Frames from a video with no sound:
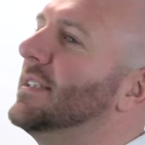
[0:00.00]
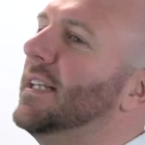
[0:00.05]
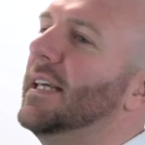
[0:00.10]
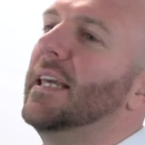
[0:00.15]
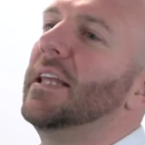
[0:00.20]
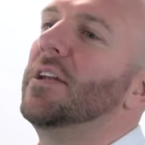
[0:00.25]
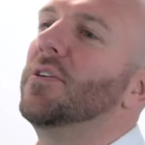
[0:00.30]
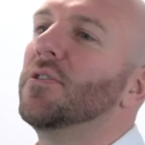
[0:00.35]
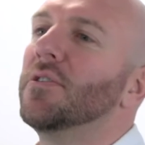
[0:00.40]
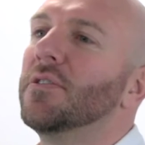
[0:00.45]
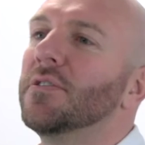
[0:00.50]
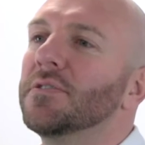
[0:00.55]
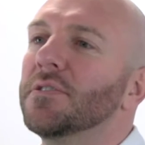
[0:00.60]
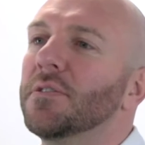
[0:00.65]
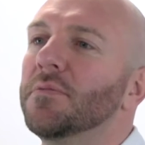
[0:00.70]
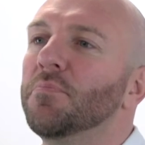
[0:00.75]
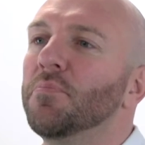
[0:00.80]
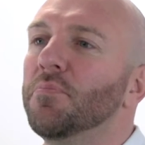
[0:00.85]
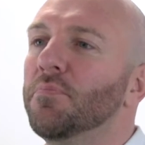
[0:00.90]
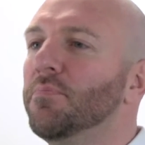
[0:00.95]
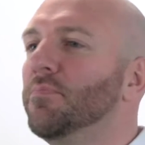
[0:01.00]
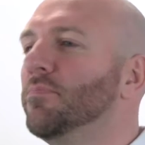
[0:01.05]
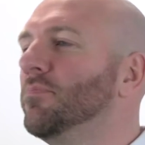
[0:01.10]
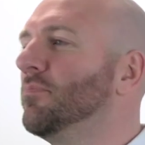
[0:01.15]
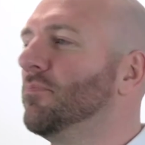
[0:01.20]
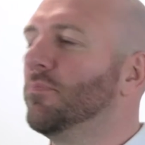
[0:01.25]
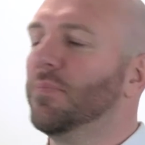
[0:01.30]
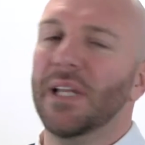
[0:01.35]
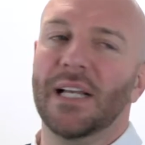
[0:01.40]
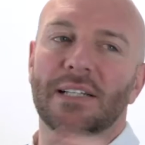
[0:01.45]
sticky notes and
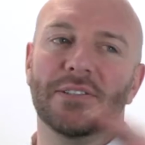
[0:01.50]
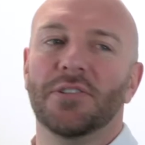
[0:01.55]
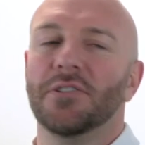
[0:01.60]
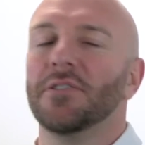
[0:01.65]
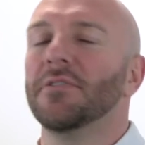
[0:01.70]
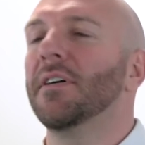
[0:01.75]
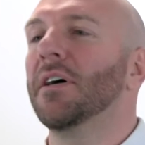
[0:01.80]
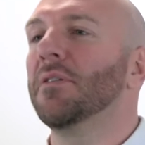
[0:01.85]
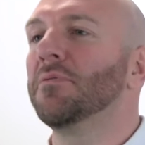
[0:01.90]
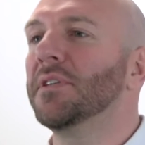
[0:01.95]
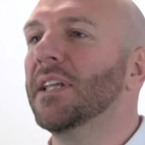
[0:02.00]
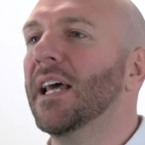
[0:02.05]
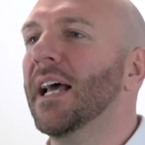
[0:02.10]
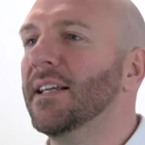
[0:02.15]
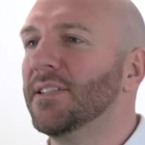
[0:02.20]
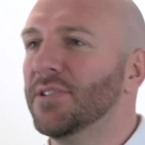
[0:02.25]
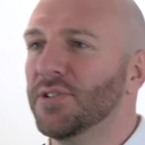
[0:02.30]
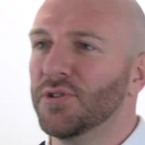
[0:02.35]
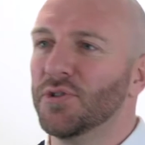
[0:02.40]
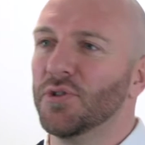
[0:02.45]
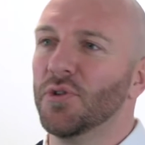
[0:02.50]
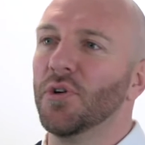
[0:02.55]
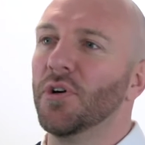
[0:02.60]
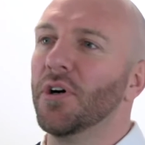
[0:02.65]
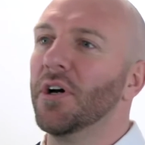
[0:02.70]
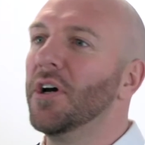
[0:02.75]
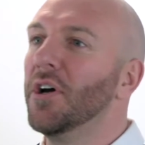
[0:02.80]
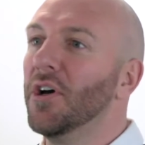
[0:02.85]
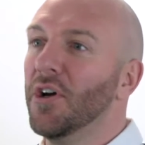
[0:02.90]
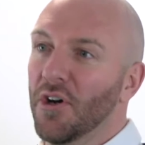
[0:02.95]
plastered around desks
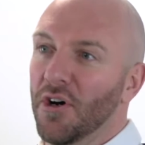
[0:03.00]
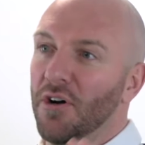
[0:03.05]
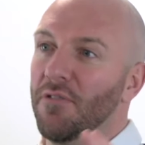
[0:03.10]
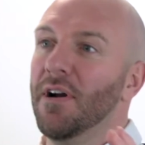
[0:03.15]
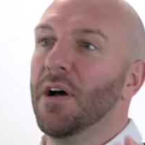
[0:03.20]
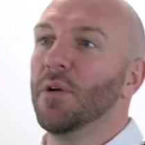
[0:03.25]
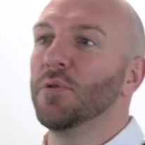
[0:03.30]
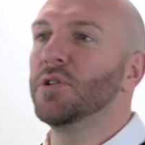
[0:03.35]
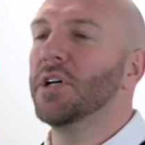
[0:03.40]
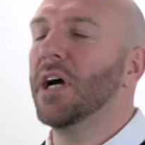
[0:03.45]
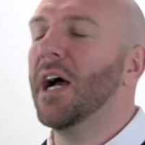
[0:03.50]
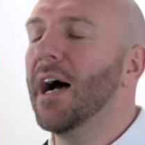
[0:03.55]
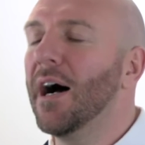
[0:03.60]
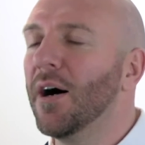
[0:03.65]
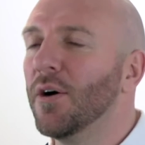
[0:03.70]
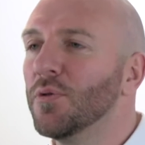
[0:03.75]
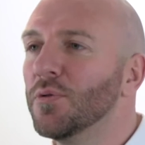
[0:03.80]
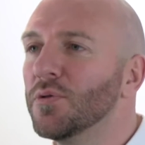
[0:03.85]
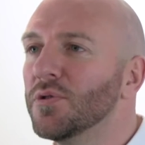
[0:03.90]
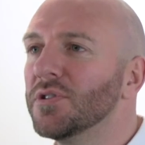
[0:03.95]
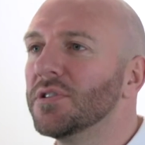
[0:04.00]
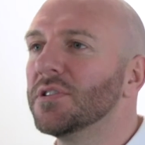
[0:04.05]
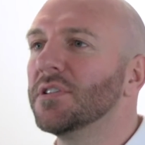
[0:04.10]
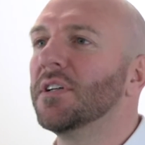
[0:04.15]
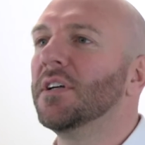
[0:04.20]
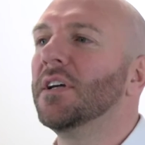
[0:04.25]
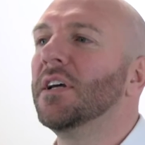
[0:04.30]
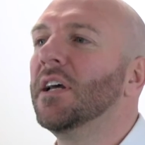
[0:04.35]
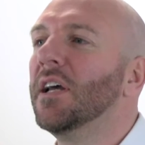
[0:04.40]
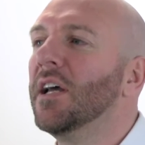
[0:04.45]
or around your
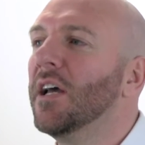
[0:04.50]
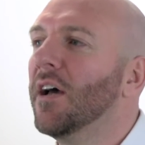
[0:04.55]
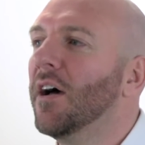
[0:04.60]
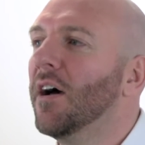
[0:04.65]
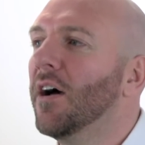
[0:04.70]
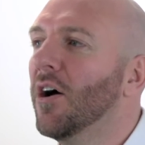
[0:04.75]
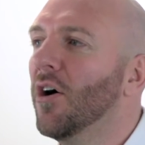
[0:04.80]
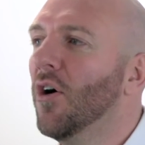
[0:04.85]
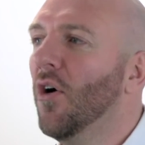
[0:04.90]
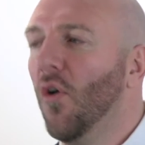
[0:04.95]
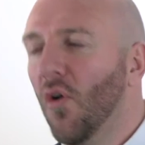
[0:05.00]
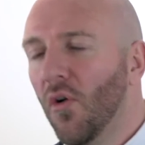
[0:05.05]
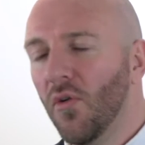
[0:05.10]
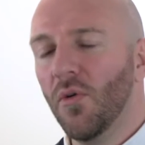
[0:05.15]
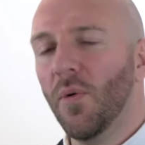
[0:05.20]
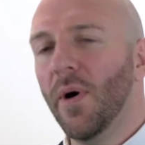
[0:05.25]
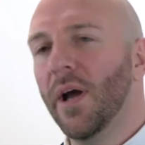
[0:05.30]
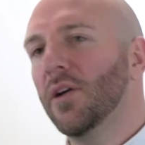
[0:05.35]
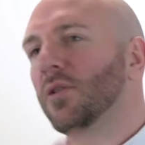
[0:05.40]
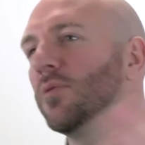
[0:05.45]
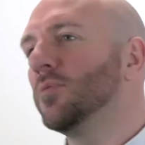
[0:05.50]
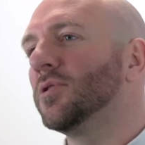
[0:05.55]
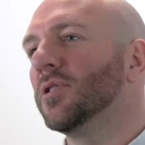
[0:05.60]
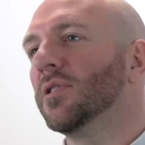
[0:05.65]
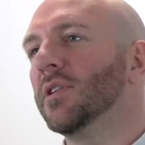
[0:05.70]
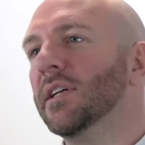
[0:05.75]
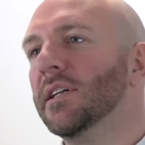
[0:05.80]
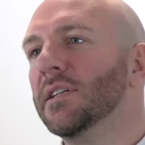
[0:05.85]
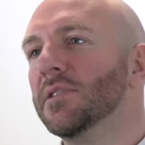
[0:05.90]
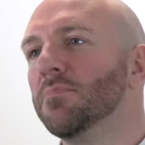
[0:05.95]
house, all the way up
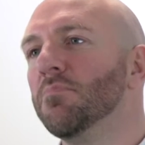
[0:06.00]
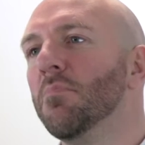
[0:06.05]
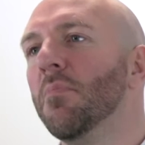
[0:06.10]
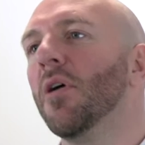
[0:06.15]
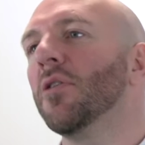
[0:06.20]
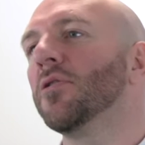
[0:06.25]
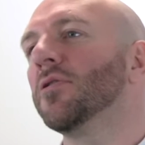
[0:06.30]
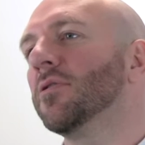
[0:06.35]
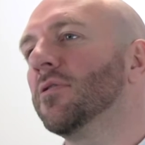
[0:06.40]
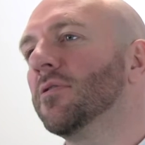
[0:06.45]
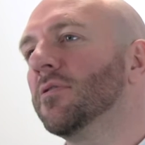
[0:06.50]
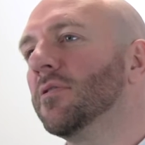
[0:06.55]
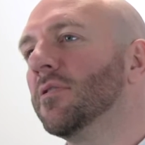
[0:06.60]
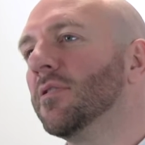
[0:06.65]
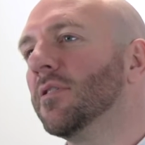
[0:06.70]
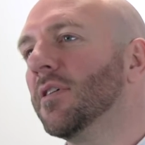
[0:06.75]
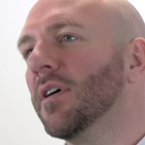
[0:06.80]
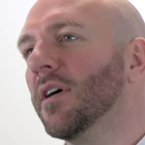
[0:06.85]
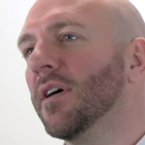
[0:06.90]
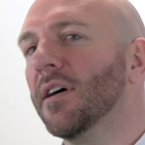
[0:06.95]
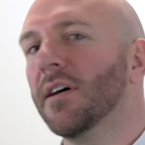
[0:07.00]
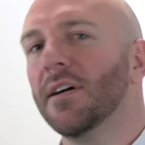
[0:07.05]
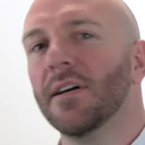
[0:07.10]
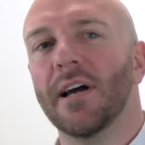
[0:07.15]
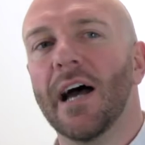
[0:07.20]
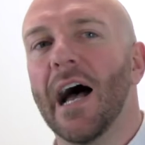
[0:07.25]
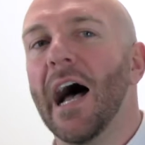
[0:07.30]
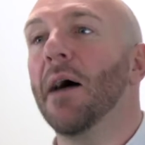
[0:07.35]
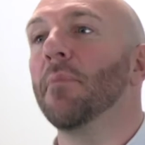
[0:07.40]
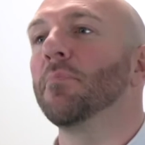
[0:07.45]
to these modern
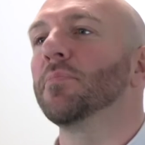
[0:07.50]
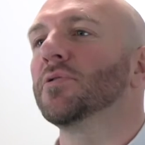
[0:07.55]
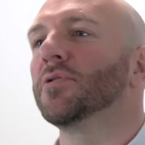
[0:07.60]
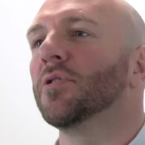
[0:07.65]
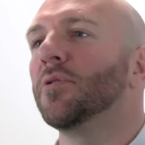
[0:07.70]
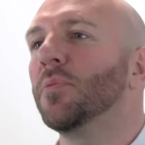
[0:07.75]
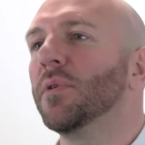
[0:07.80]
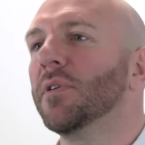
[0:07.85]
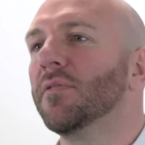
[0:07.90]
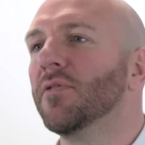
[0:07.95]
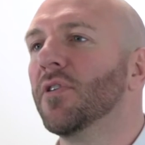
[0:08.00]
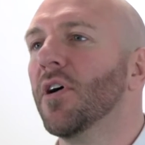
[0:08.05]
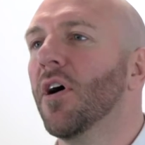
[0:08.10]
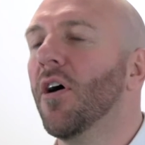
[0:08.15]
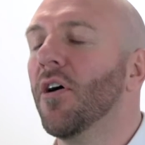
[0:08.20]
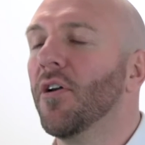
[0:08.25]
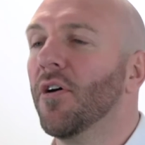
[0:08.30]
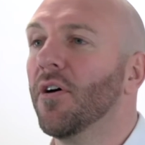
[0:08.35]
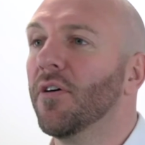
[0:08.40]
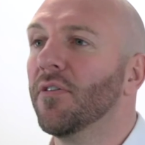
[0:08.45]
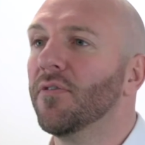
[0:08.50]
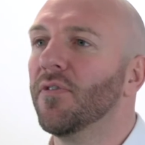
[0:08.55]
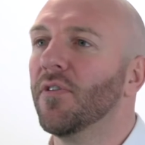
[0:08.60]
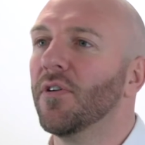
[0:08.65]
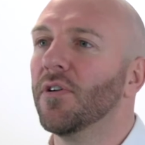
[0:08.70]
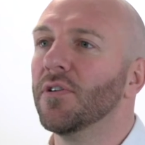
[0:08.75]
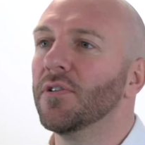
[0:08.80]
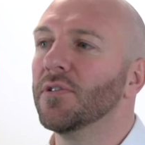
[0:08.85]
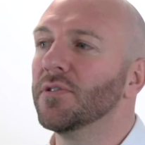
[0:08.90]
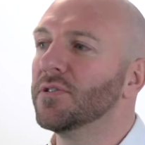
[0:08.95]
apps that we've got on our
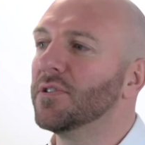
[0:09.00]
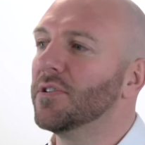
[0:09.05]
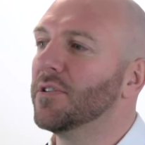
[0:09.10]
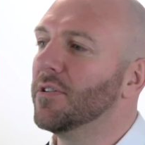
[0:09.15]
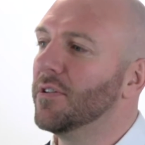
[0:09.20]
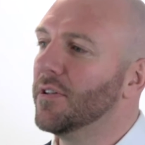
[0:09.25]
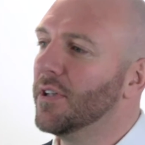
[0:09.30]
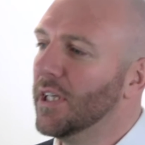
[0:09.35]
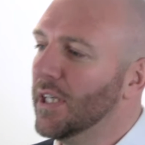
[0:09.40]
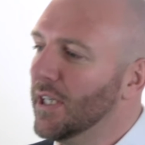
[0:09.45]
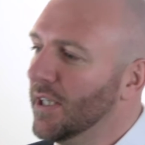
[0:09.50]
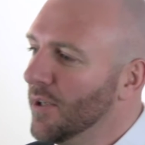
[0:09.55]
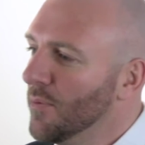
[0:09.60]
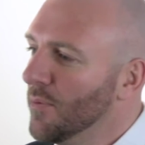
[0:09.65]
phones that are